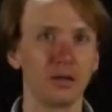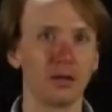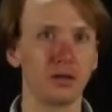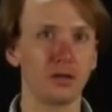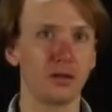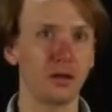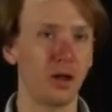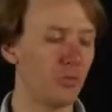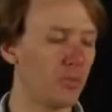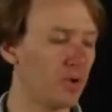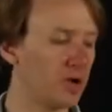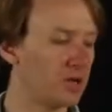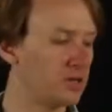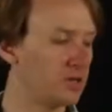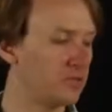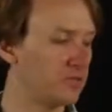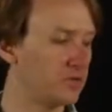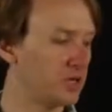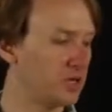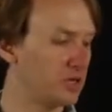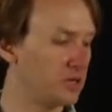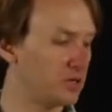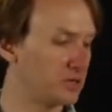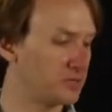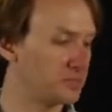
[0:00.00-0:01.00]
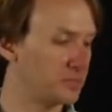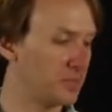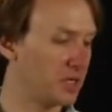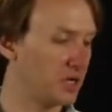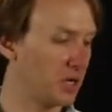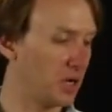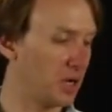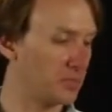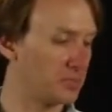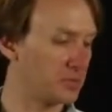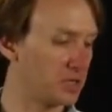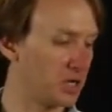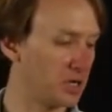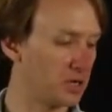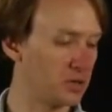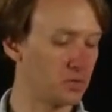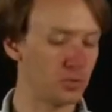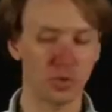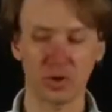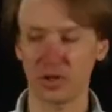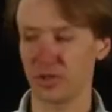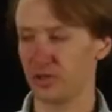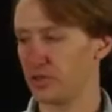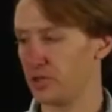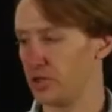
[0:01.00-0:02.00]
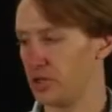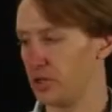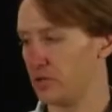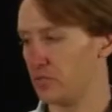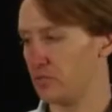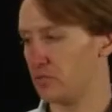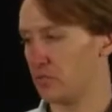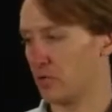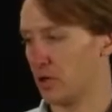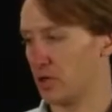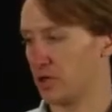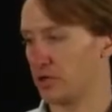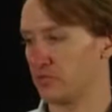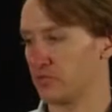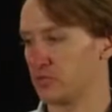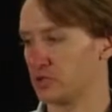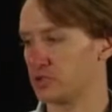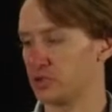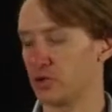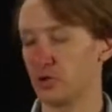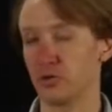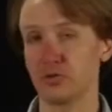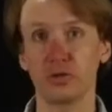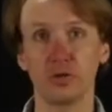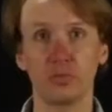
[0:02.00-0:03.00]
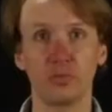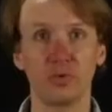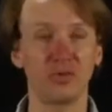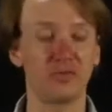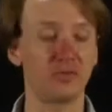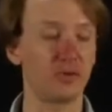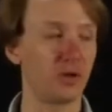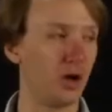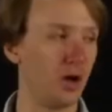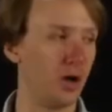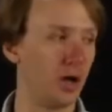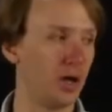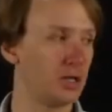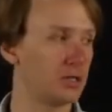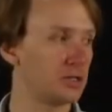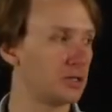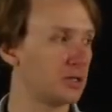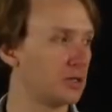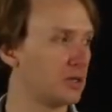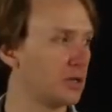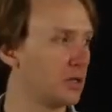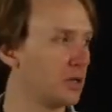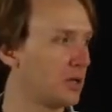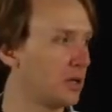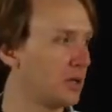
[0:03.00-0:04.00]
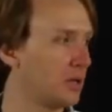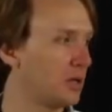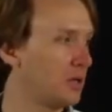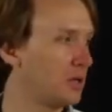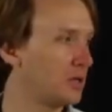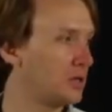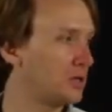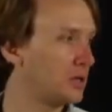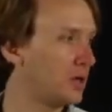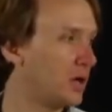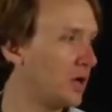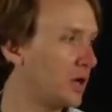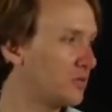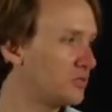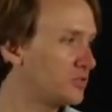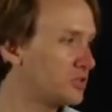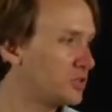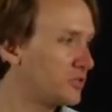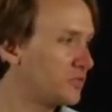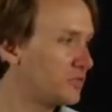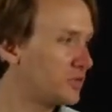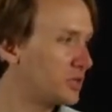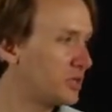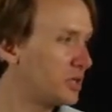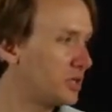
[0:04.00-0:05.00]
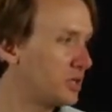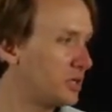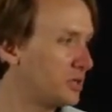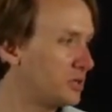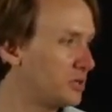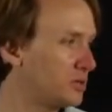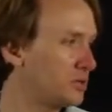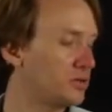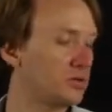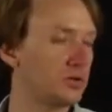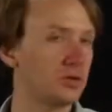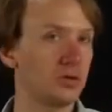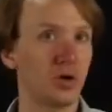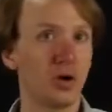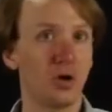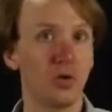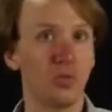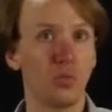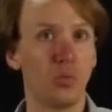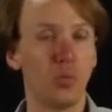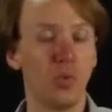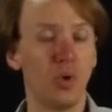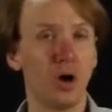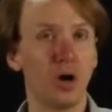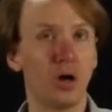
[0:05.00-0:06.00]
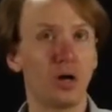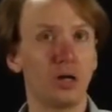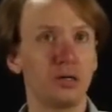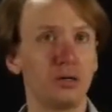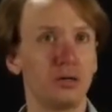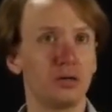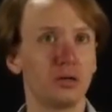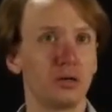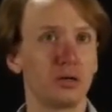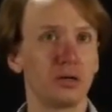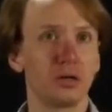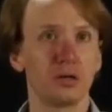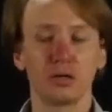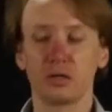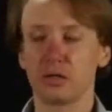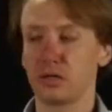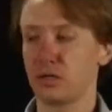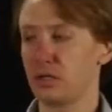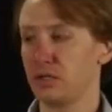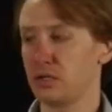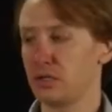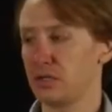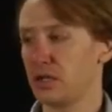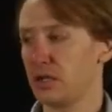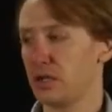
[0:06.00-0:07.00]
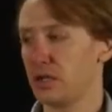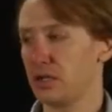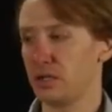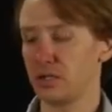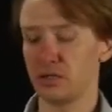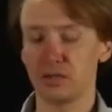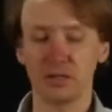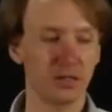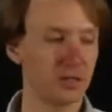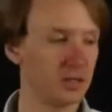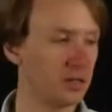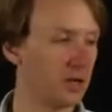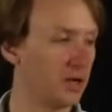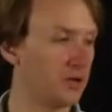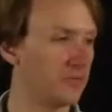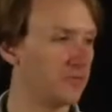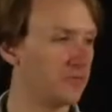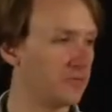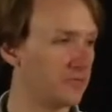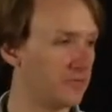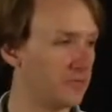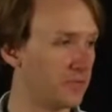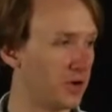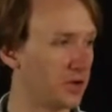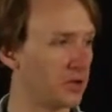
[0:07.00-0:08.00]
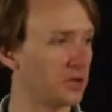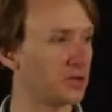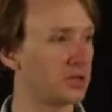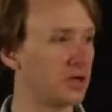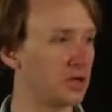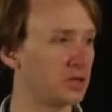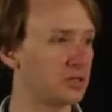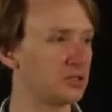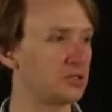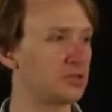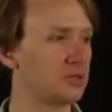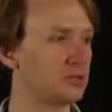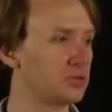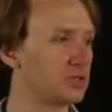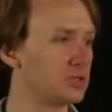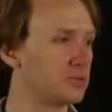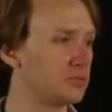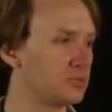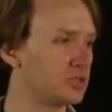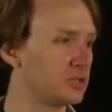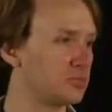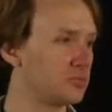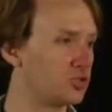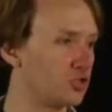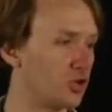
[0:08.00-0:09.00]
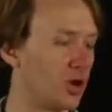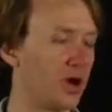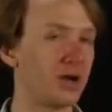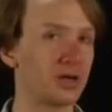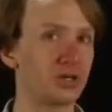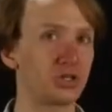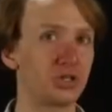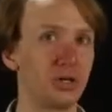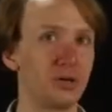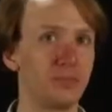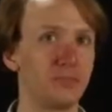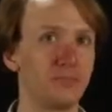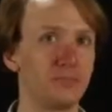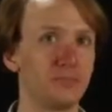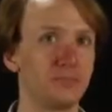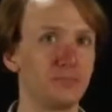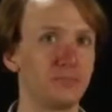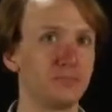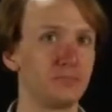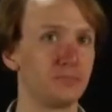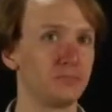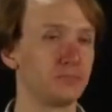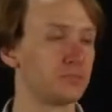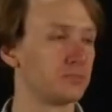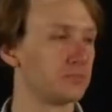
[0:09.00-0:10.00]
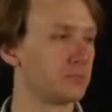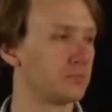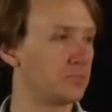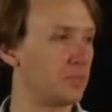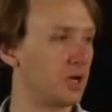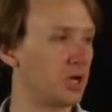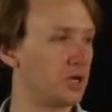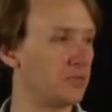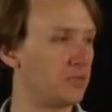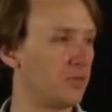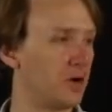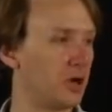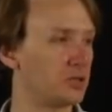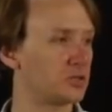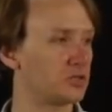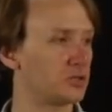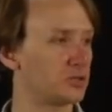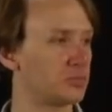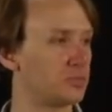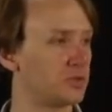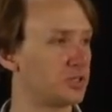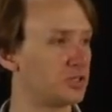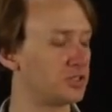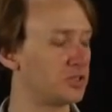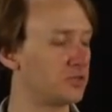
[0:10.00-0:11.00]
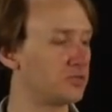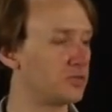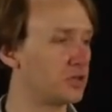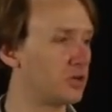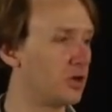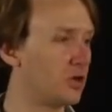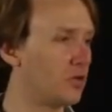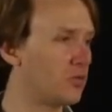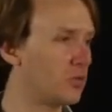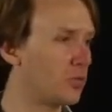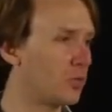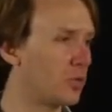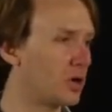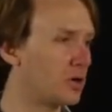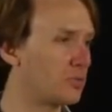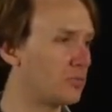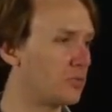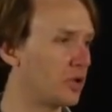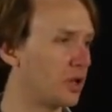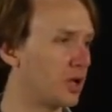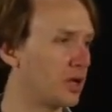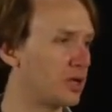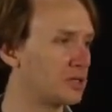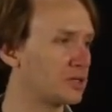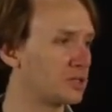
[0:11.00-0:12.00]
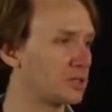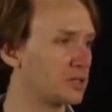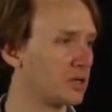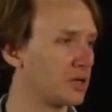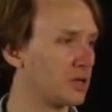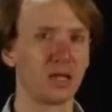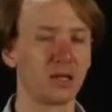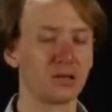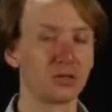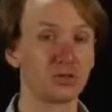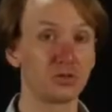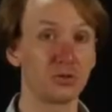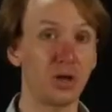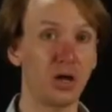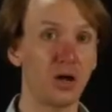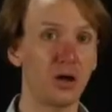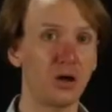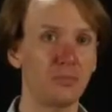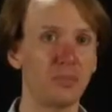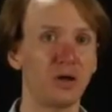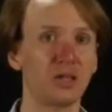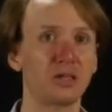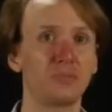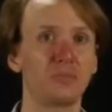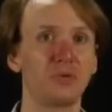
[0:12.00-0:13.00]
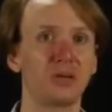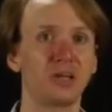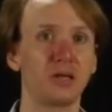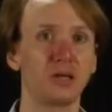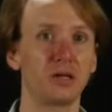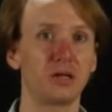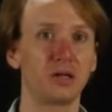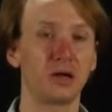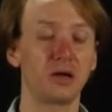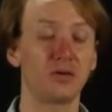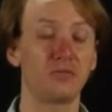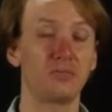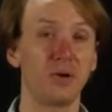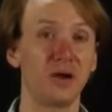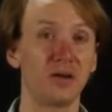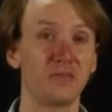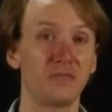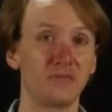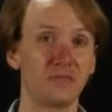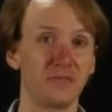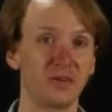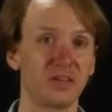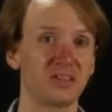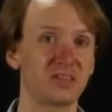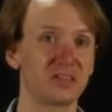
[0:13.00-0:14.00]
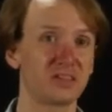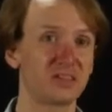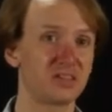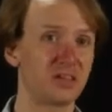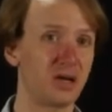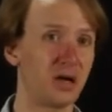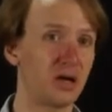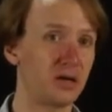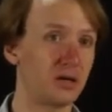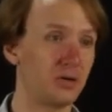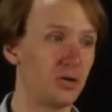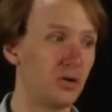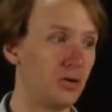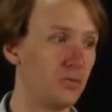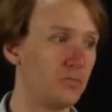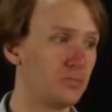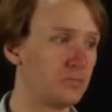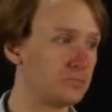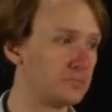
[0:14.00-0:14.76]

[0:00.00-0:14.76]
Now my dividend has been updated with the running result that we've got, and I've shifted in a 1, indicating that I finally got to do some subtraction. My divisor has been shifted over one place, so now I'm at the beginning of my fifth cycle.